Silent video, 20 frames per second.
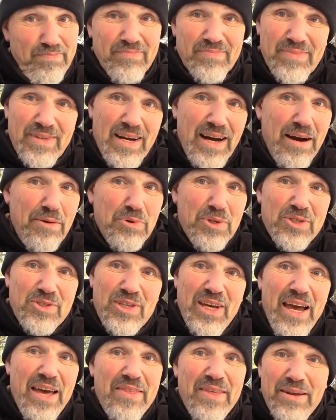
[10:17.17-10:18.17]
I would
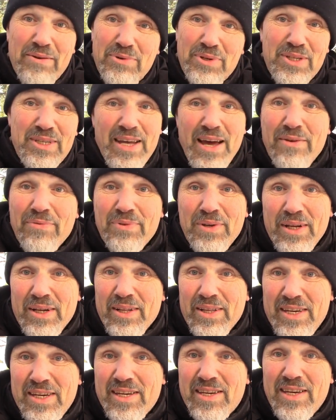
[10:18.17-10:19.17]
say that it would
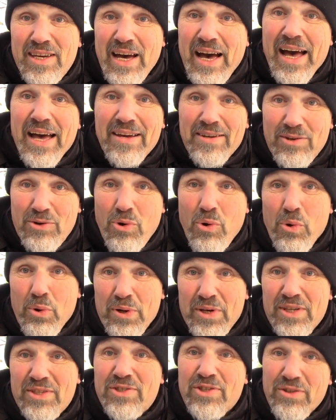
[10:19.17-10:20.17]
definitely cut
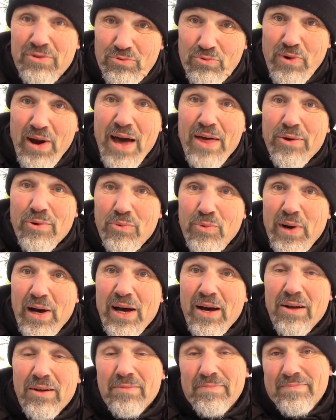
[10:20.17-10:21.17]
cordage rather
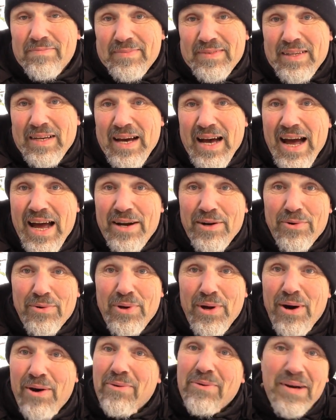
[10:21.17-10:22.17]
well. I don't
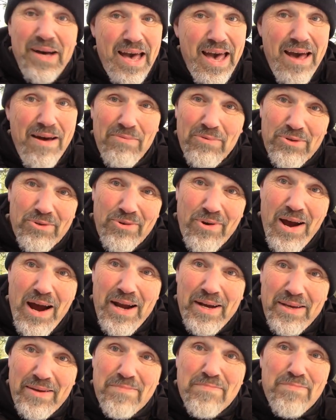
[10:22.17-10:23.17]
know, I haven't
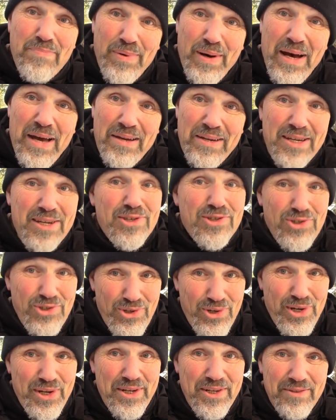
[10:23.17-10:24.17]
tried it, but it
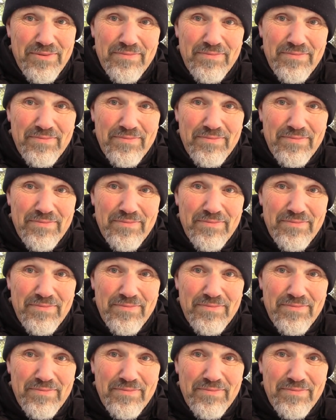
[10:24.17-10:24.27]
should.